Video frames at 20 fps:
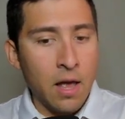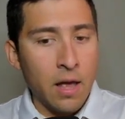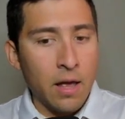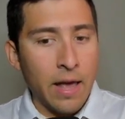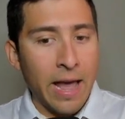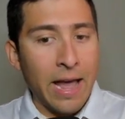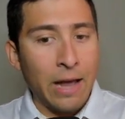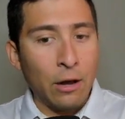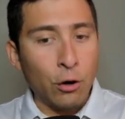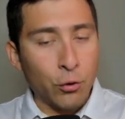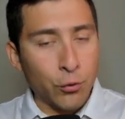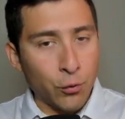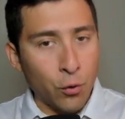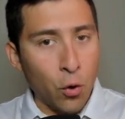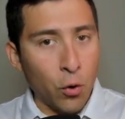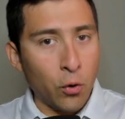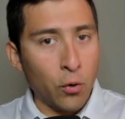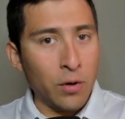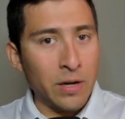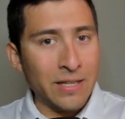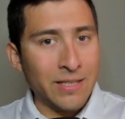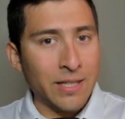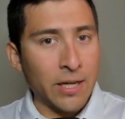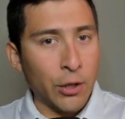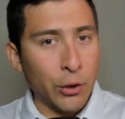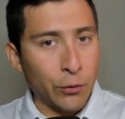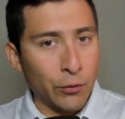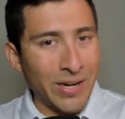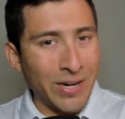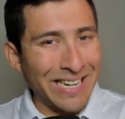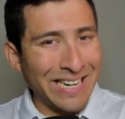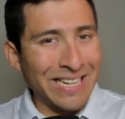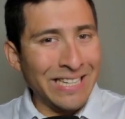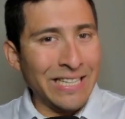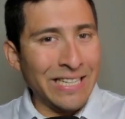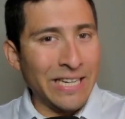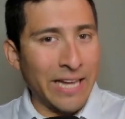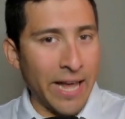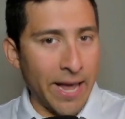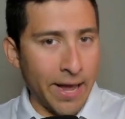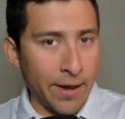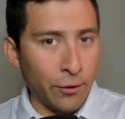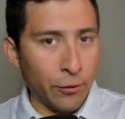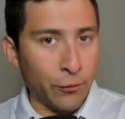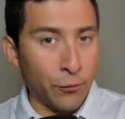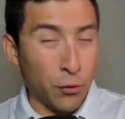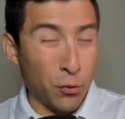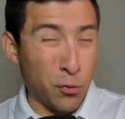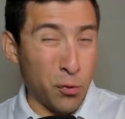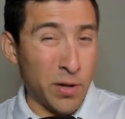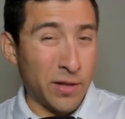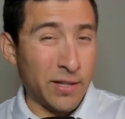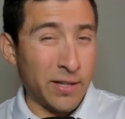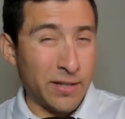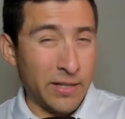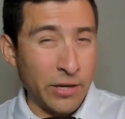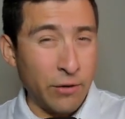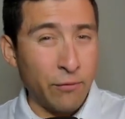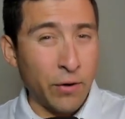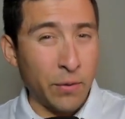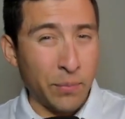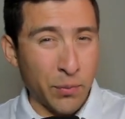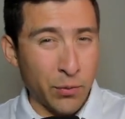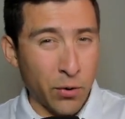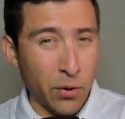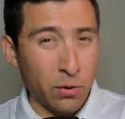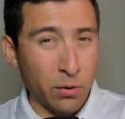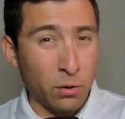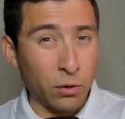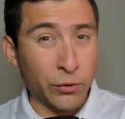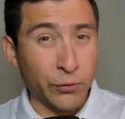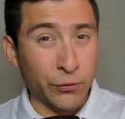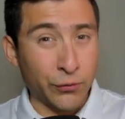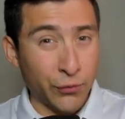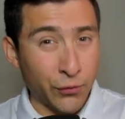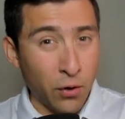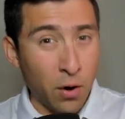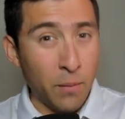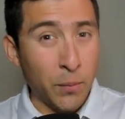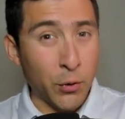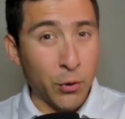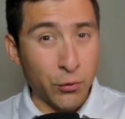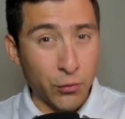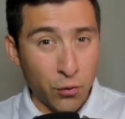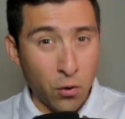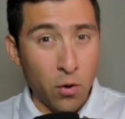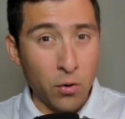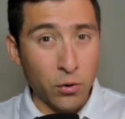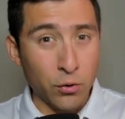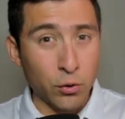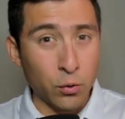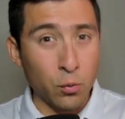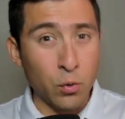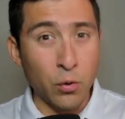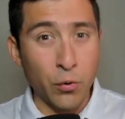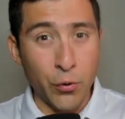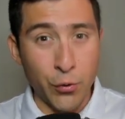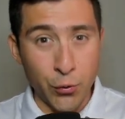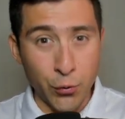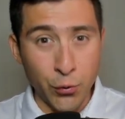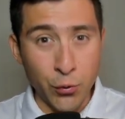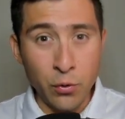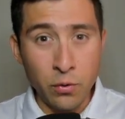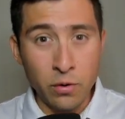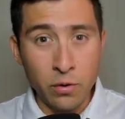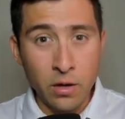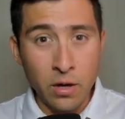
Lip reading: And CRO coin is a great indicator for what the DeFi protocols from Cronos will do.